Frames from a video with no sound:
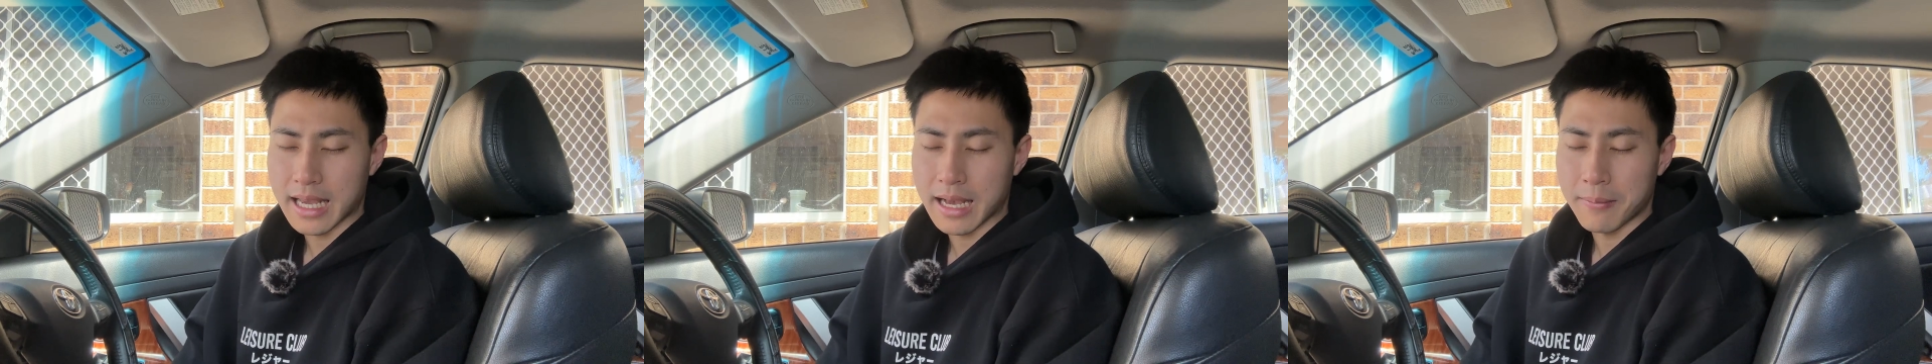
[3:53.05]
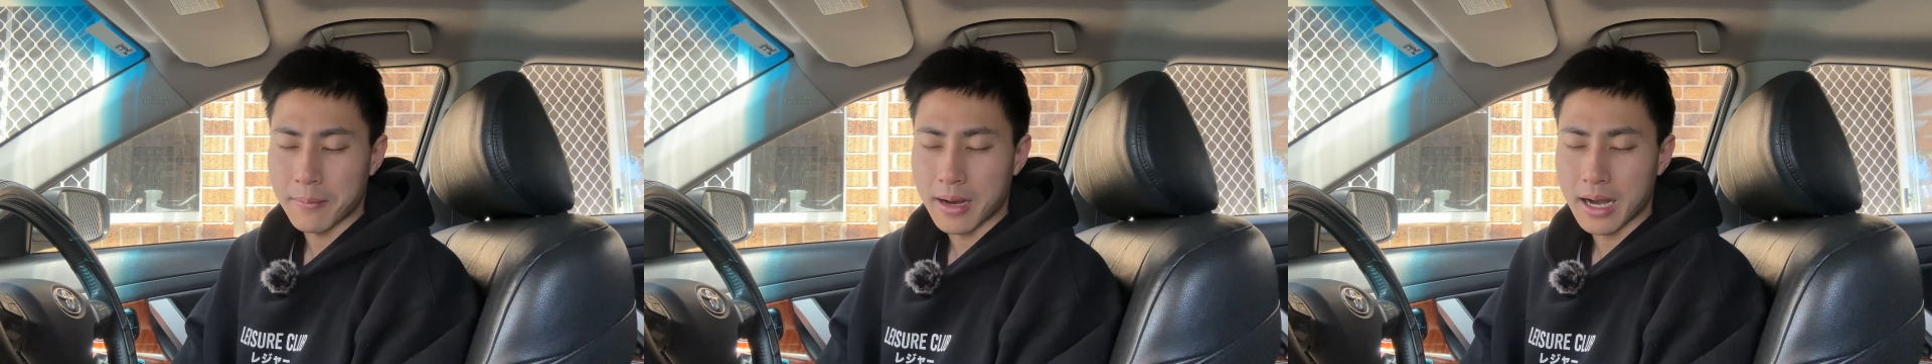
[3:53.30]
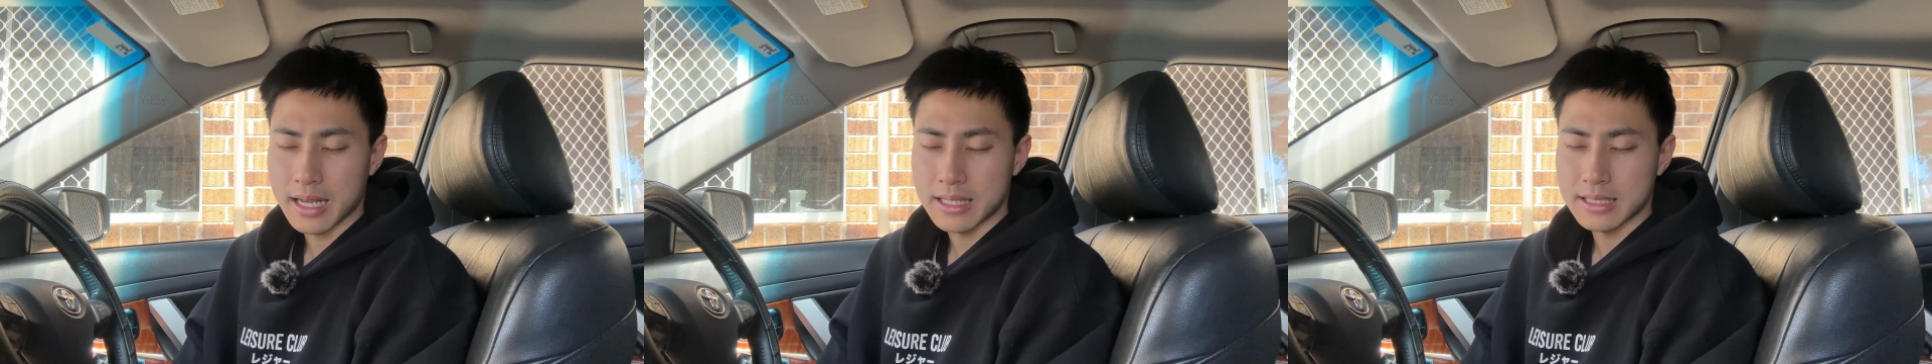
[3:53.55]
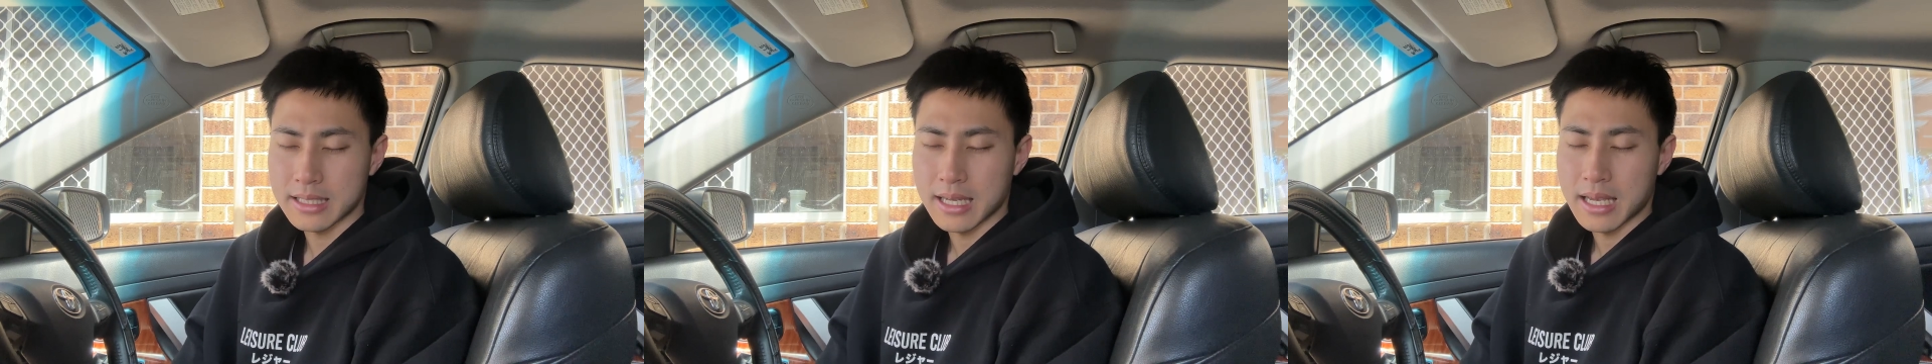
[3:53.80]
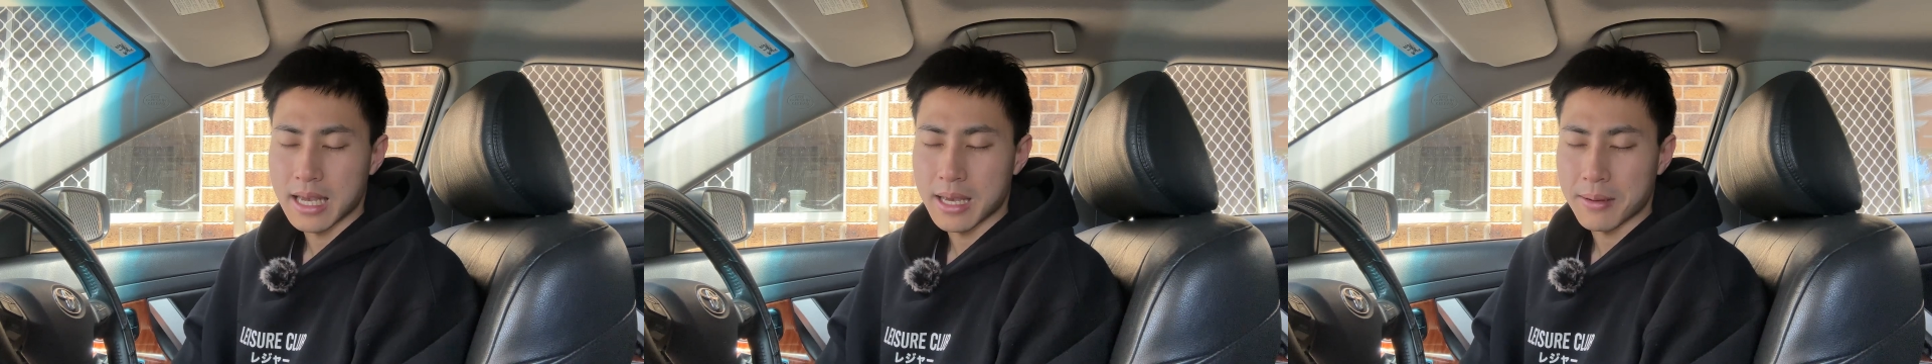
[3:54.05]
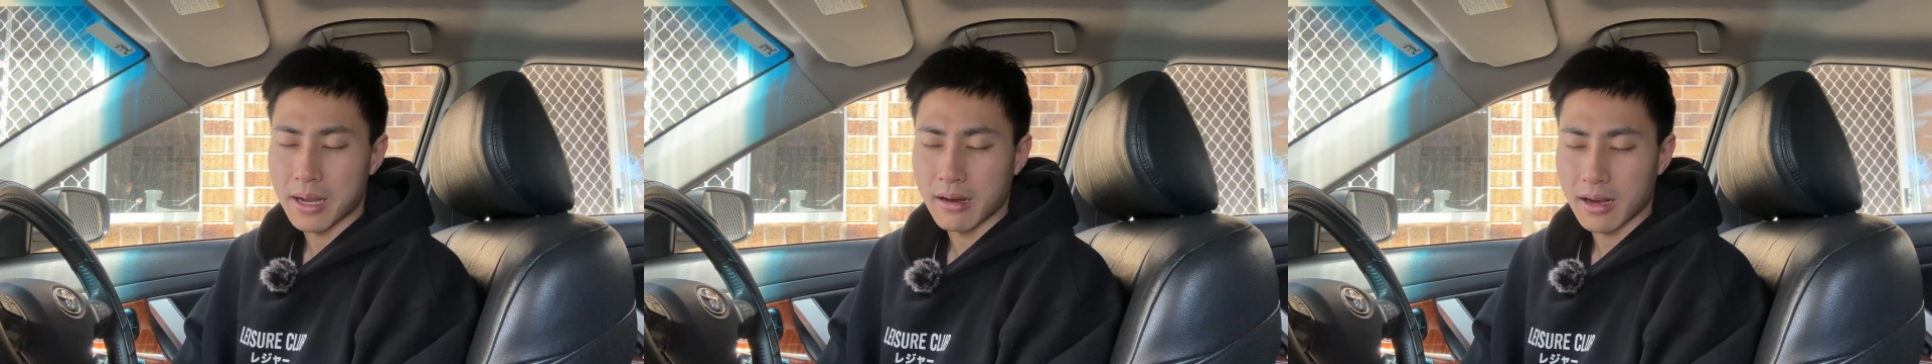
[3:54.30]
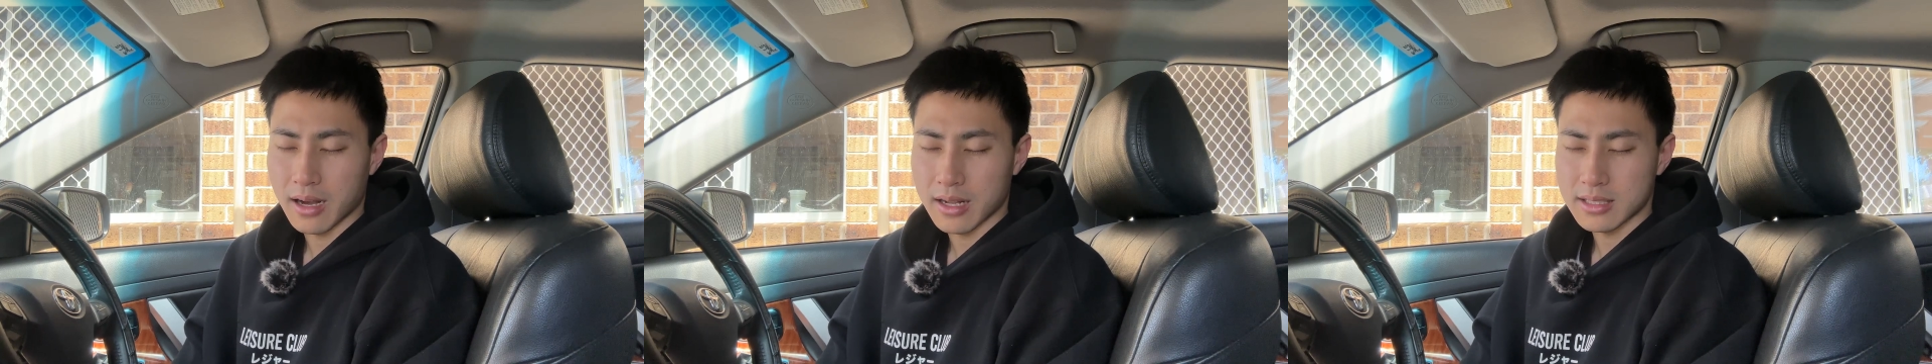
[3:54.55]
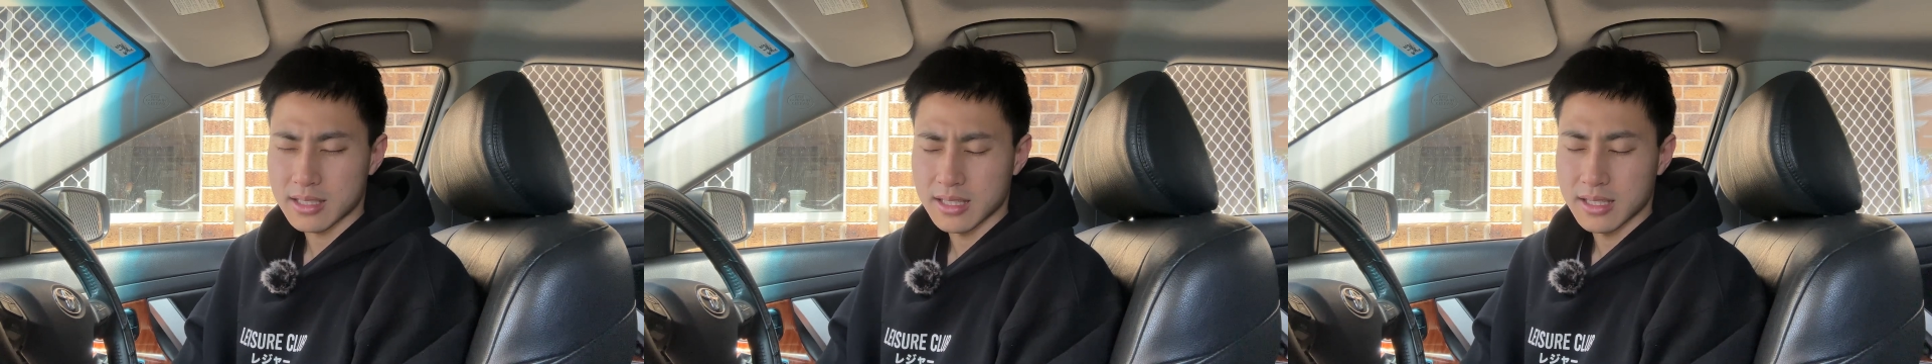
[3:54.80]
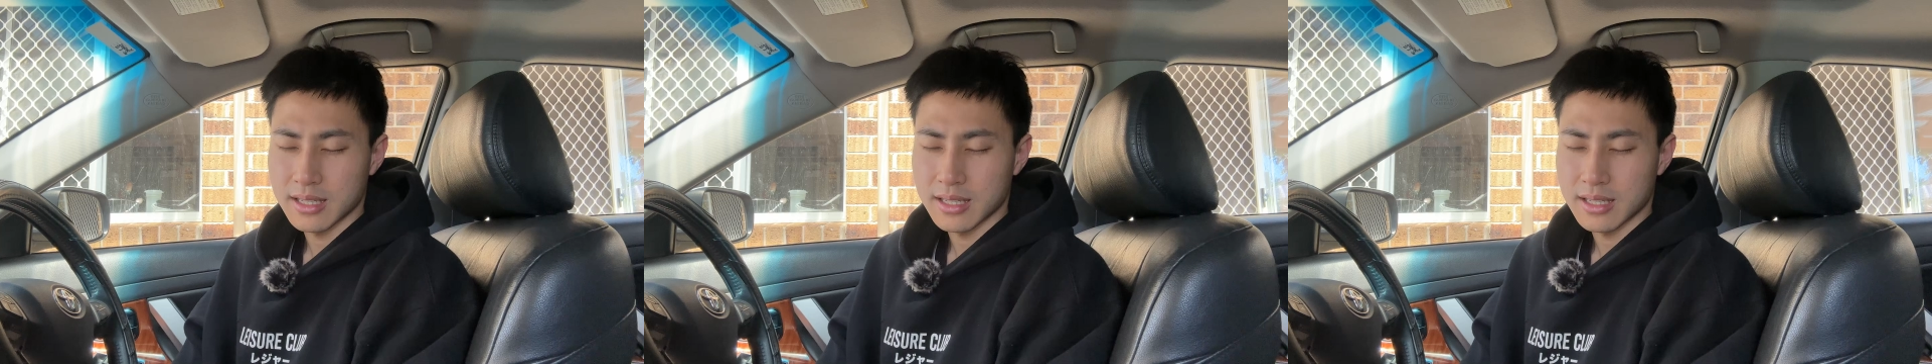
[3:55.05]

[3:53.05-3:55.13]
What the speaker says: our minds and our hearts